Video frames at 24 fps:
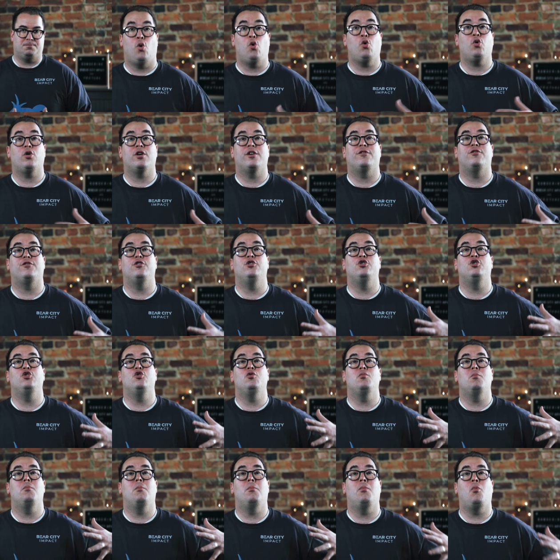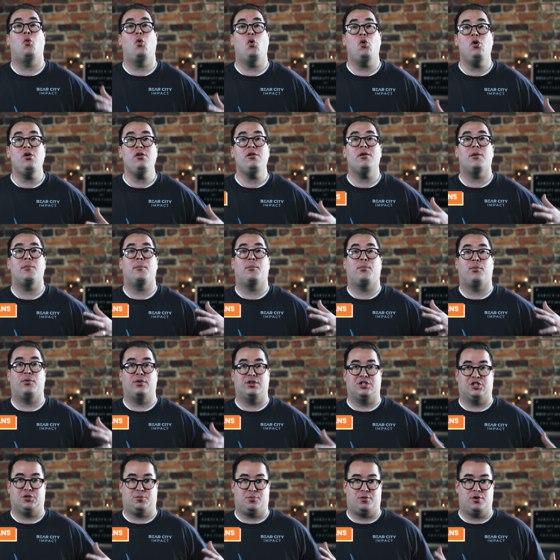Or if you do more
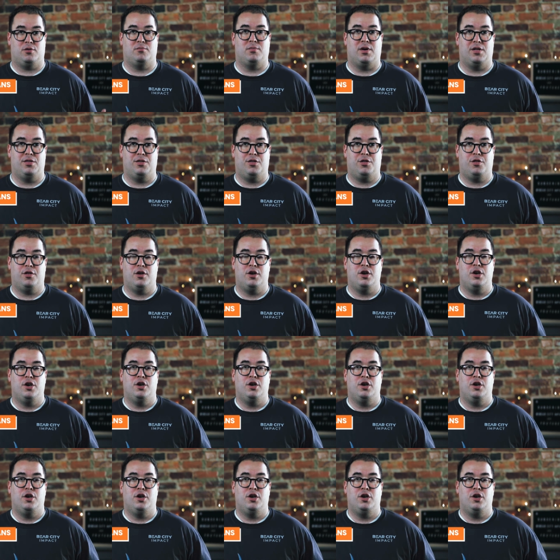prints per month,